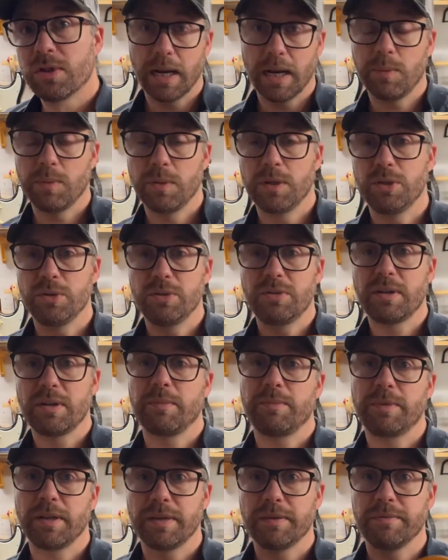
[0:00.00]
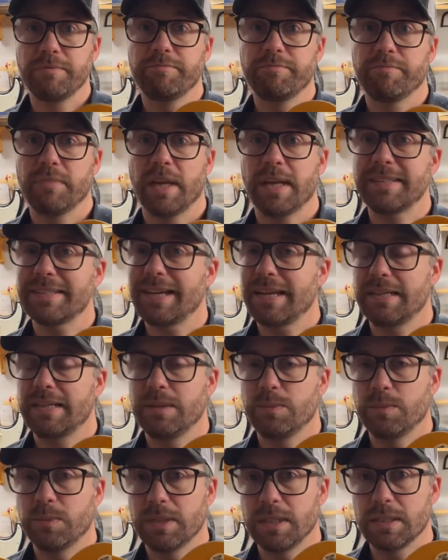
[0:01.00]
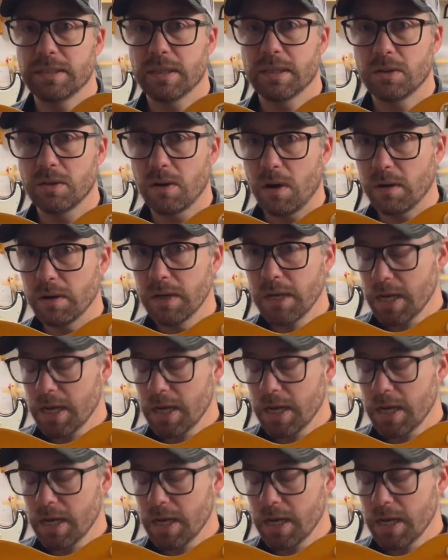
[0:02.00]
and I will do something exciting with this guitar.